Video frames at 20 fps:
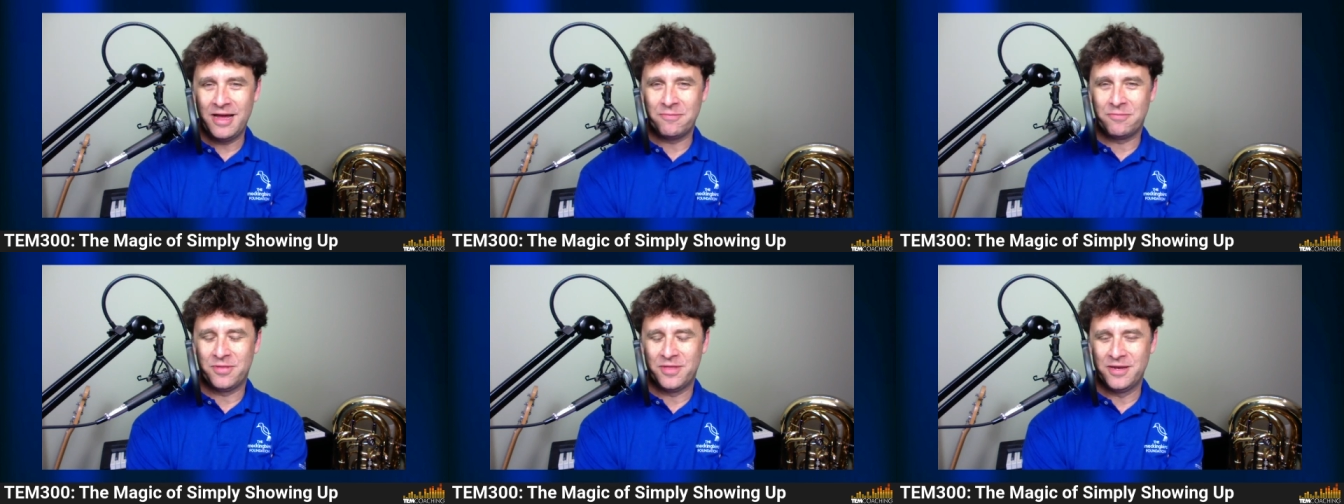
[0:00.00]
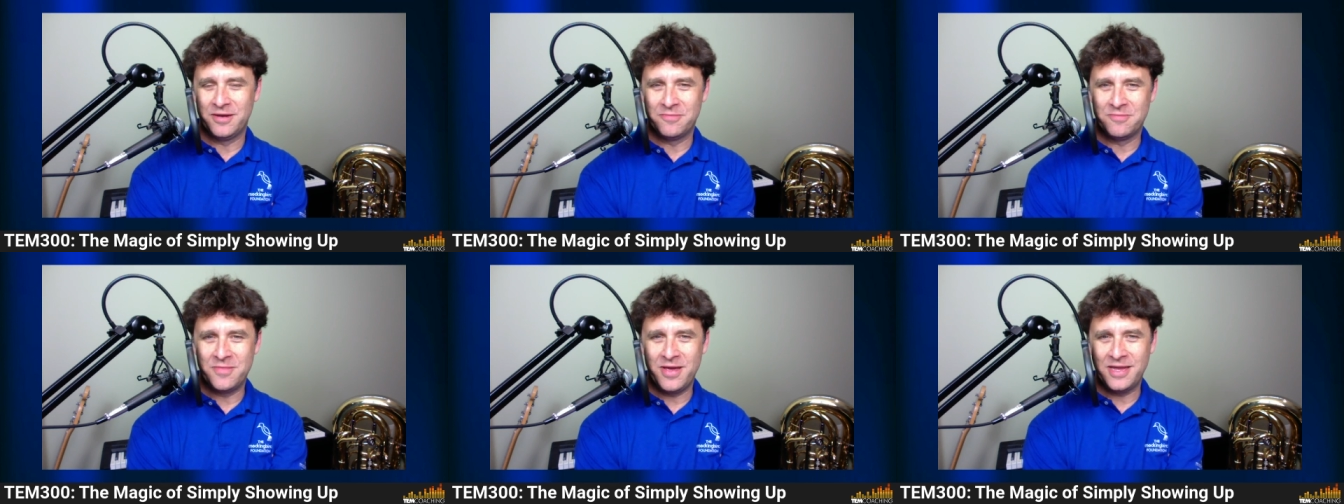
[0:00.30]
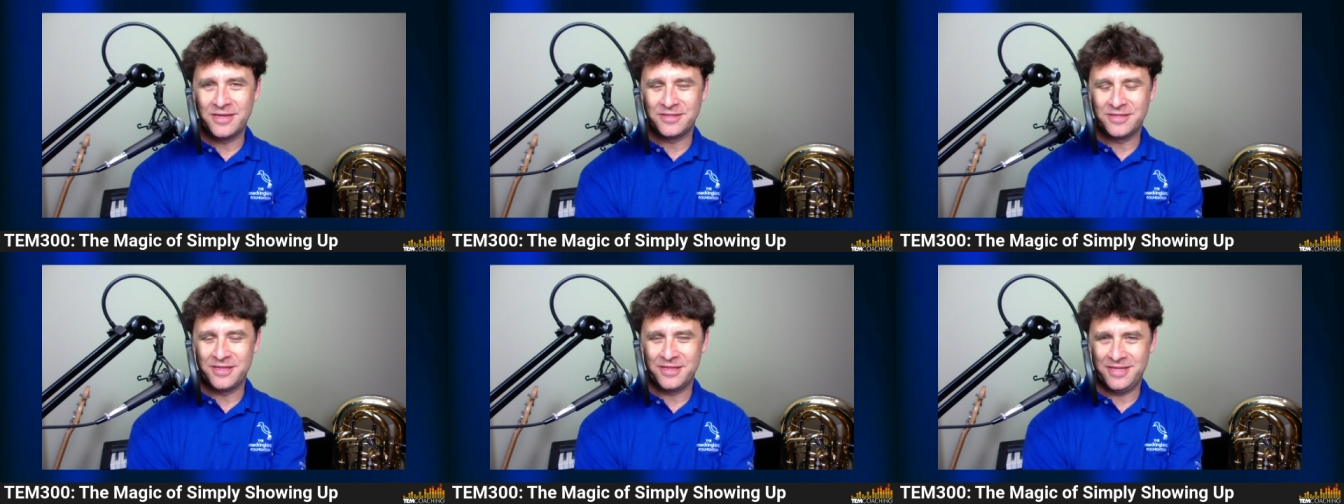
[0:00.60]
up then
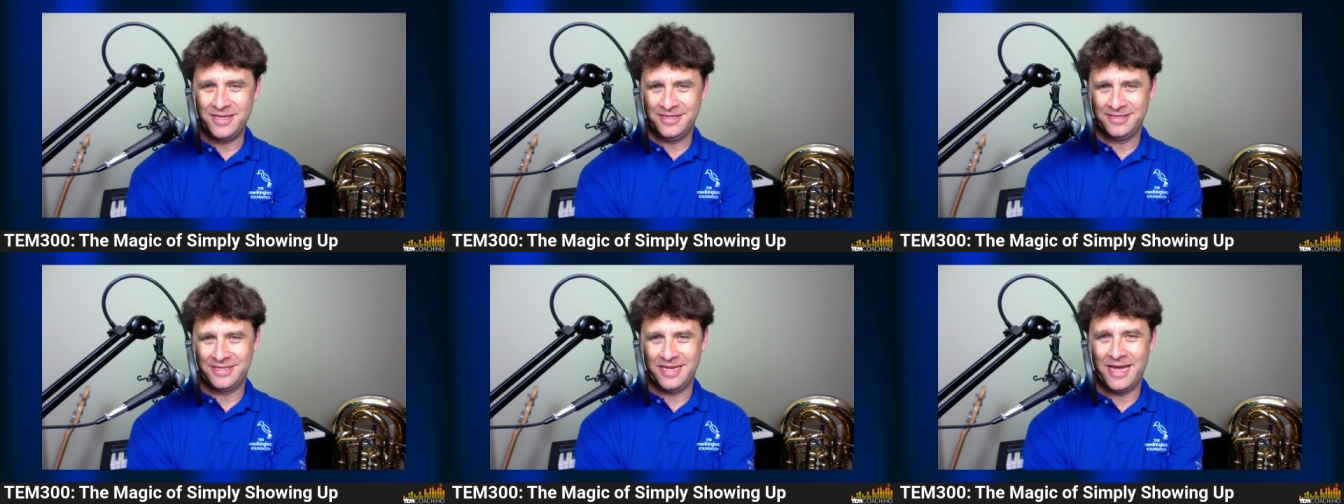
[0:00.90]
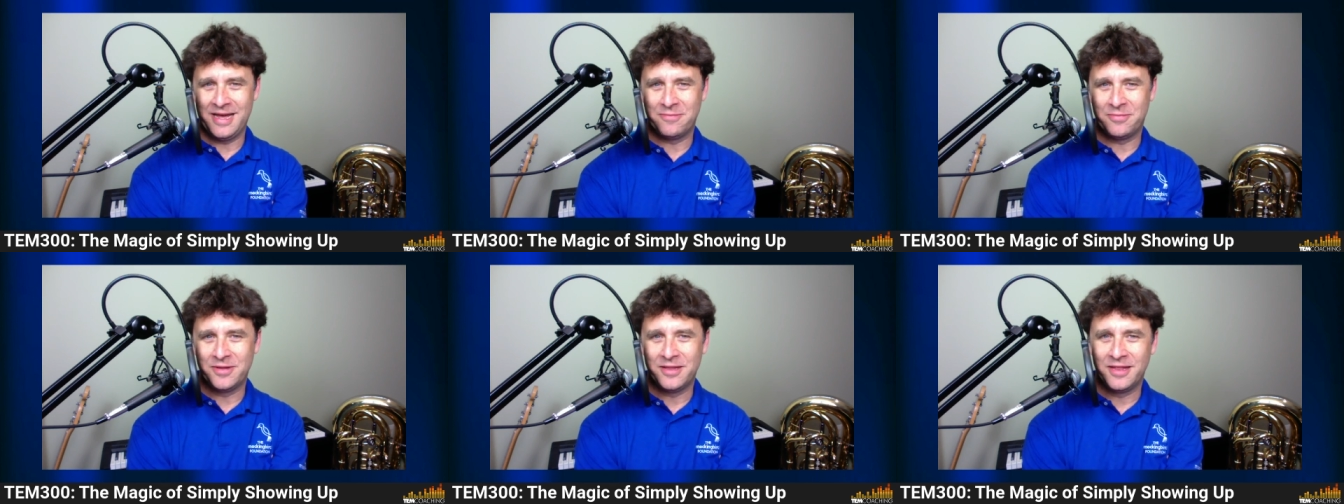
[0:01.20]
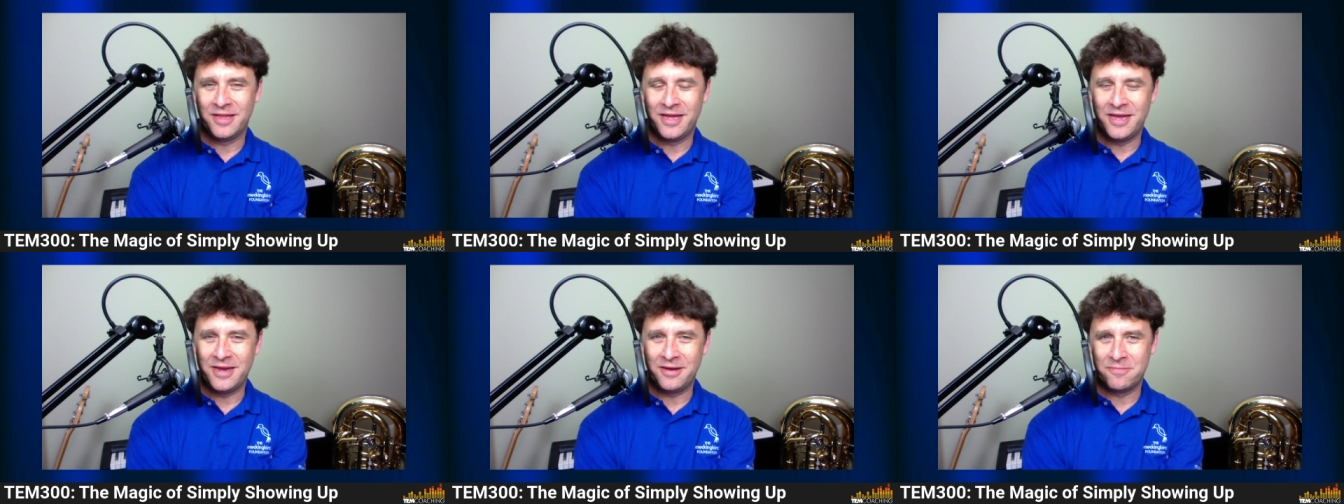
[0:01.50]
amazing things
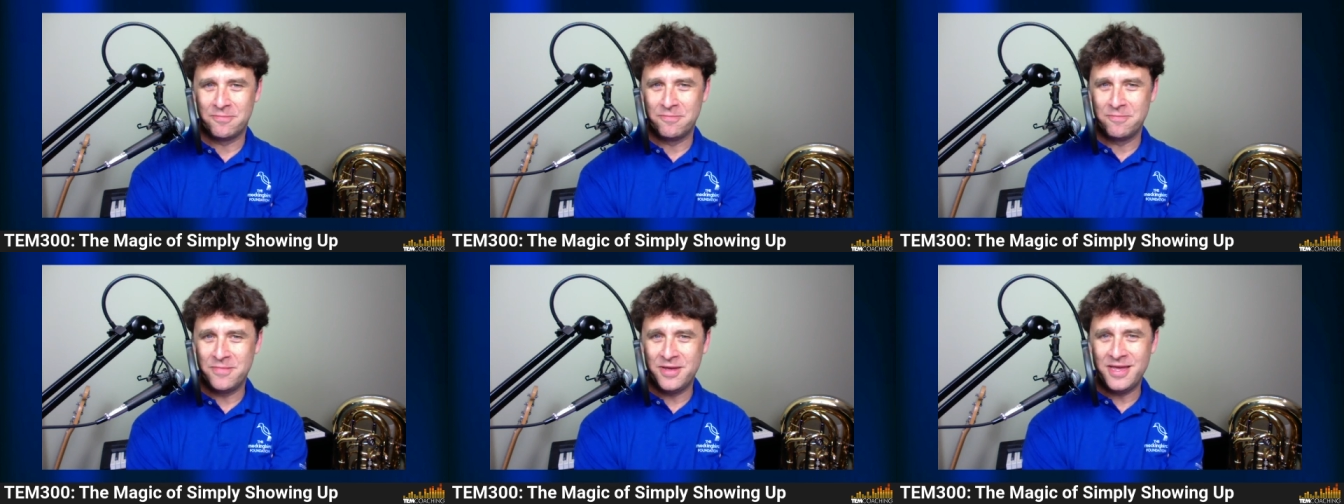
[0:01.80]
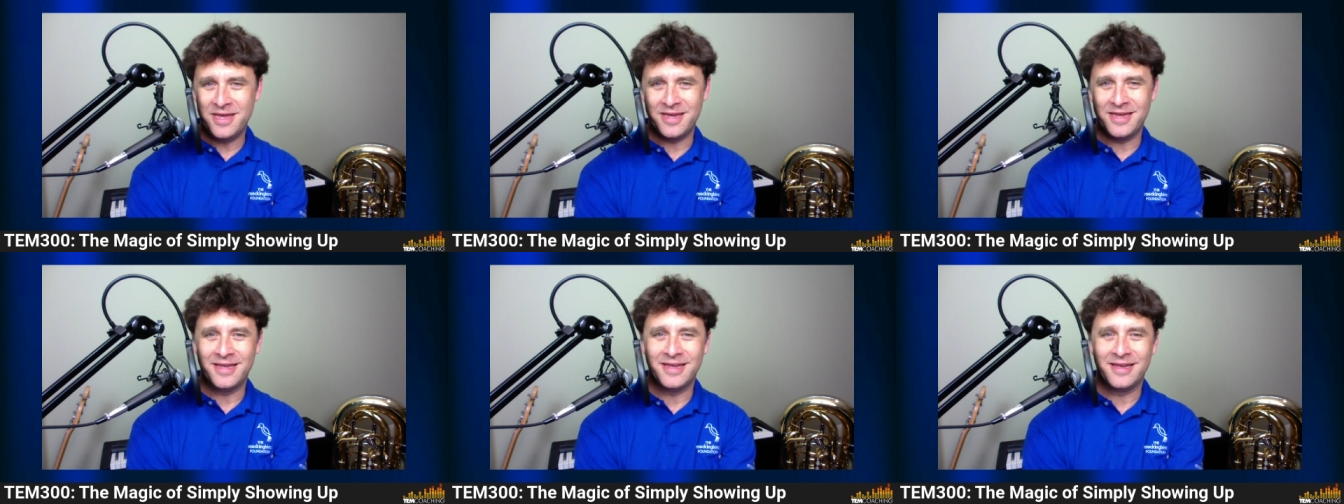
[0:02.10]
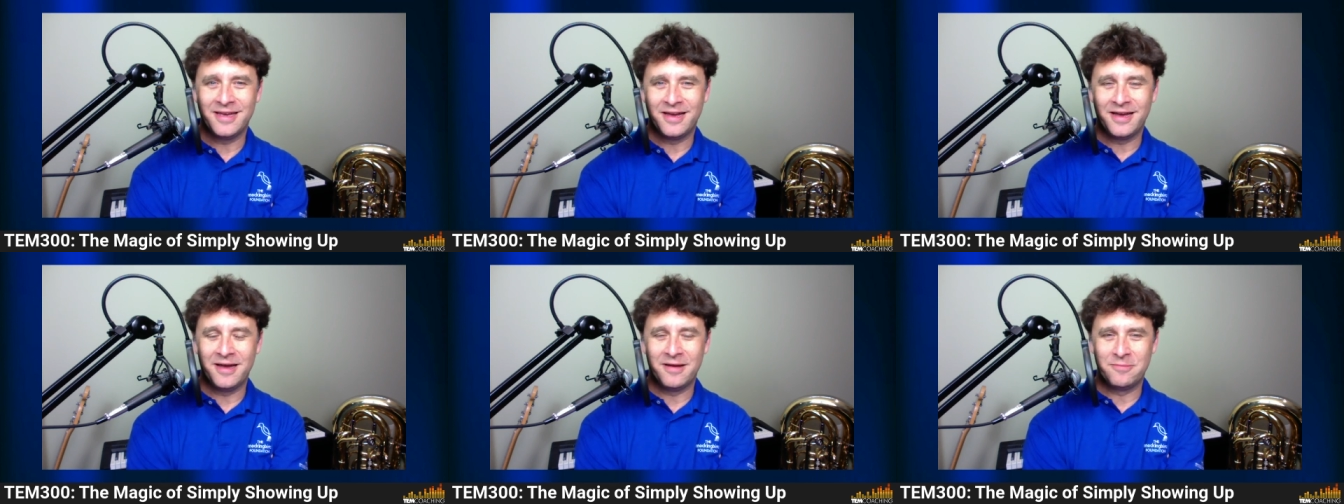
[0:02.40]
happen like
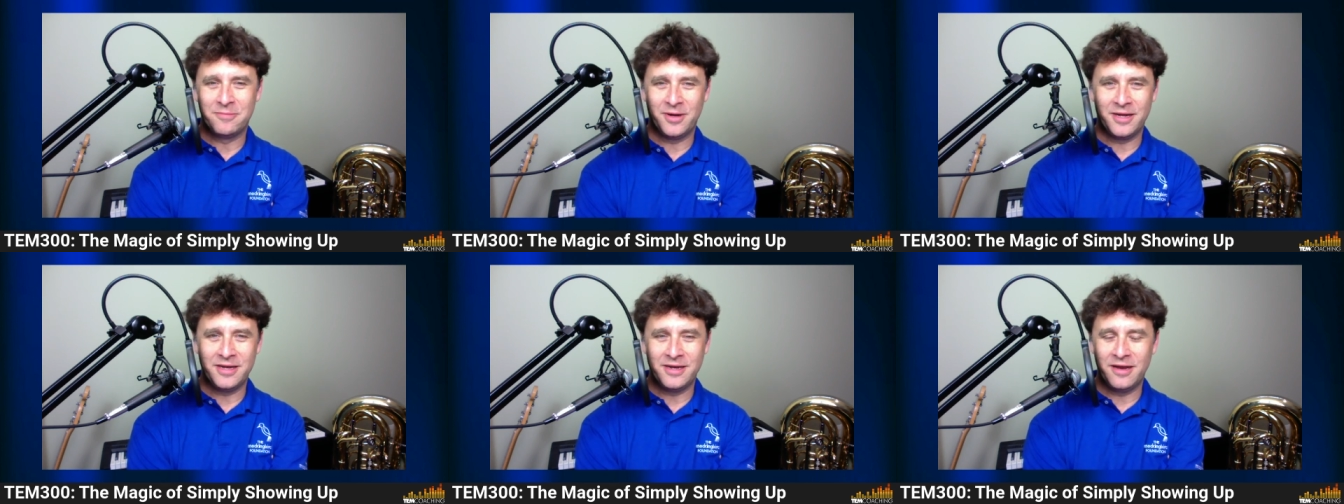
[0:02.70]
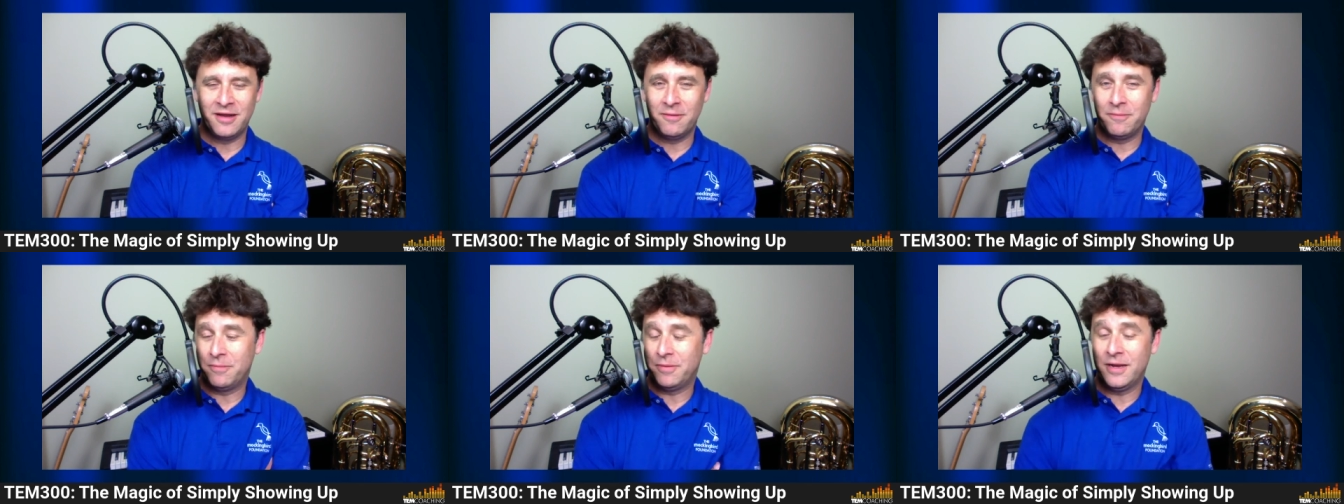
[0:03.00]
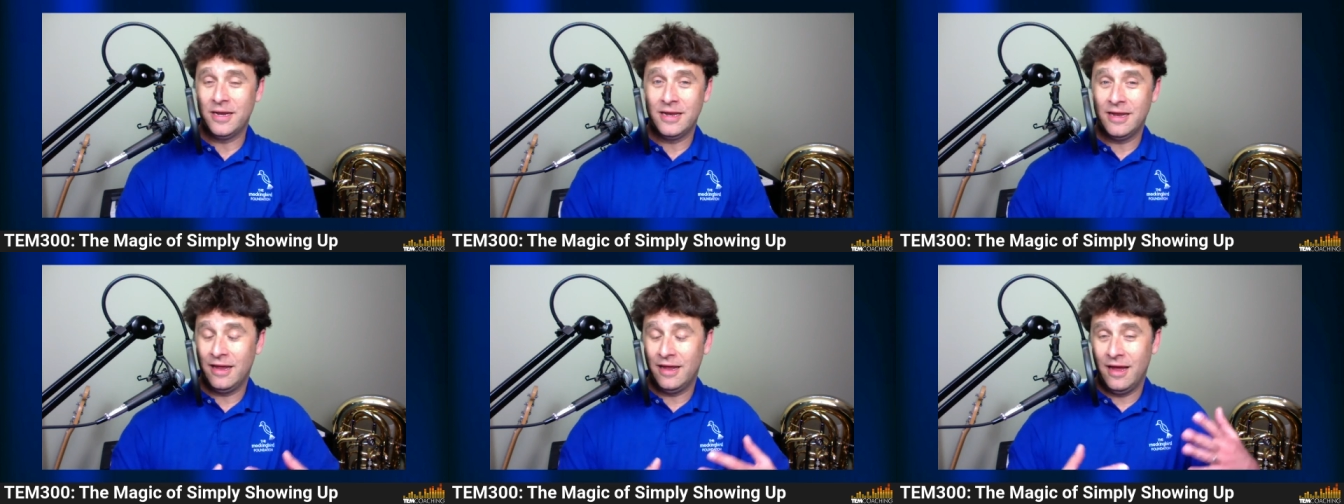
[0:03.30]
me uh, but
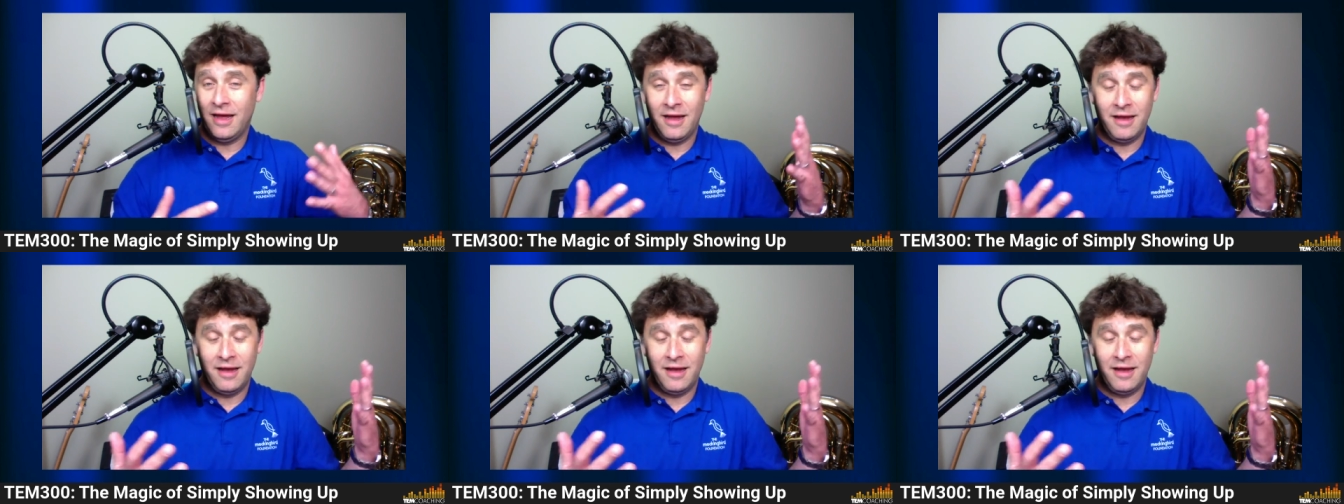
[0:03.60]
but uh,